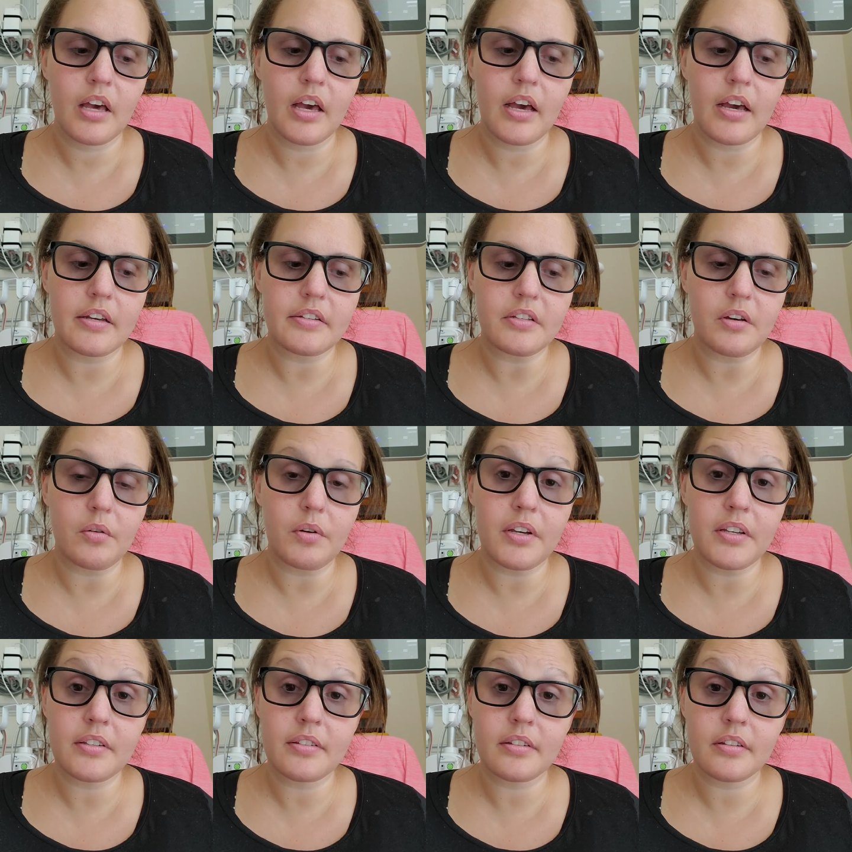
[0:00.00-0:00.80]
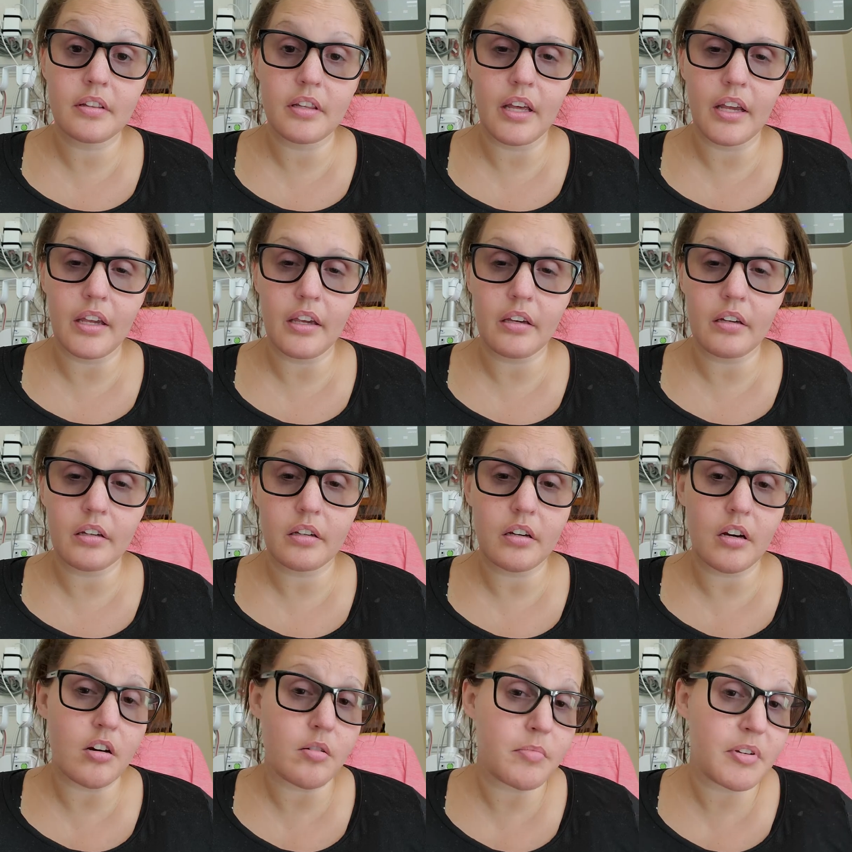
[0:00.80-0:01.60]
As always, like,
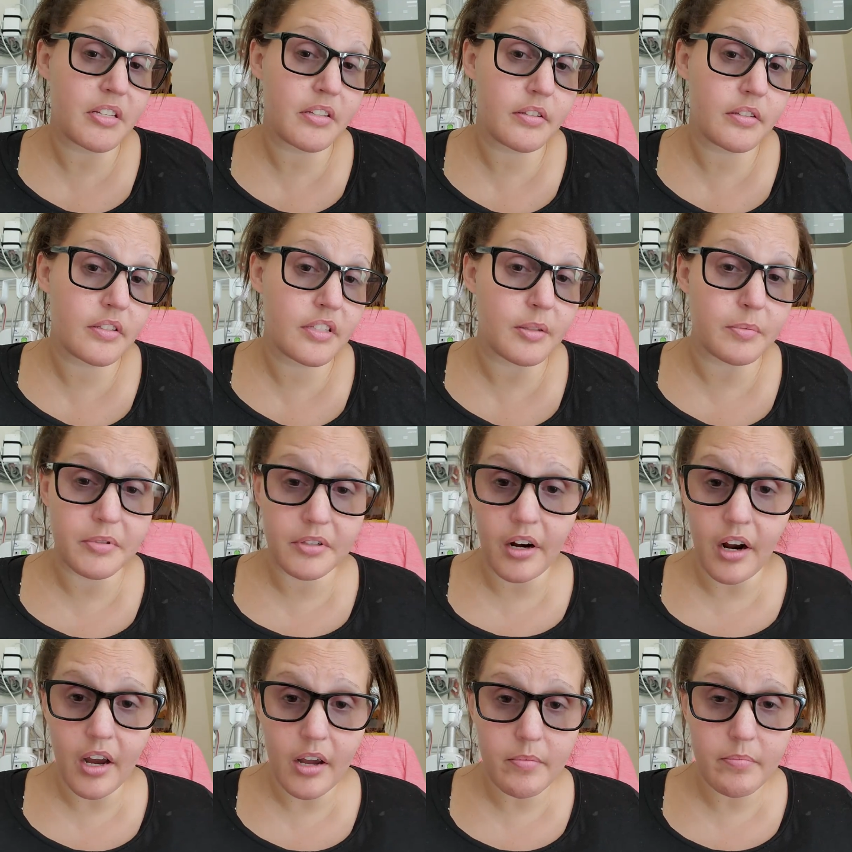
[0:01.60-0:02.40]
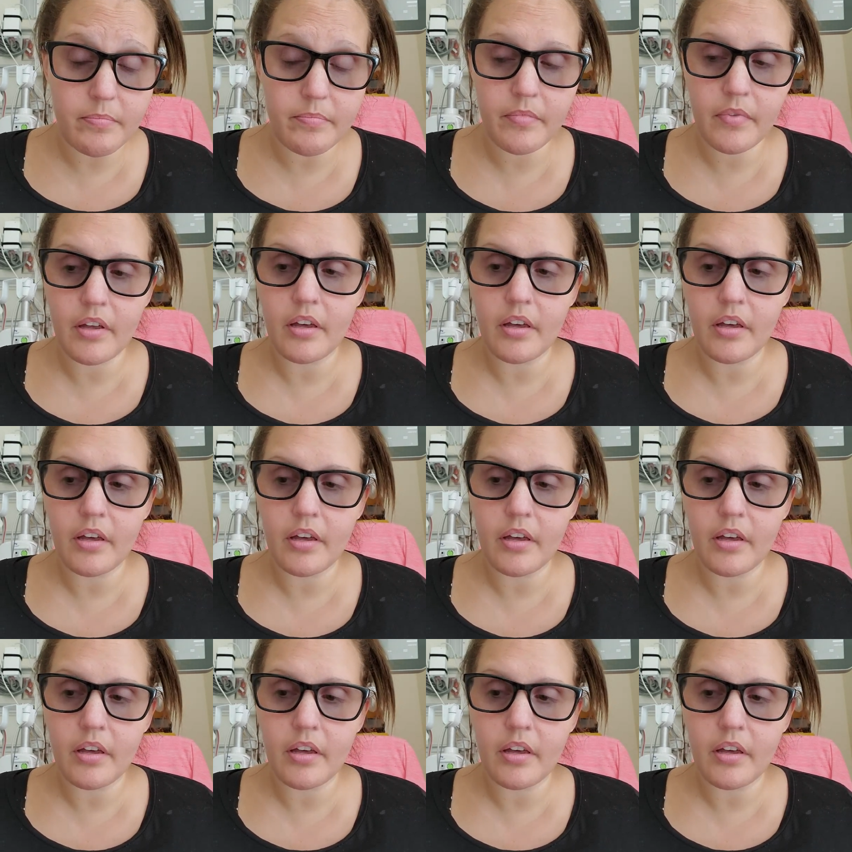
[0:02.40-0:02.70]
comment, subscribe.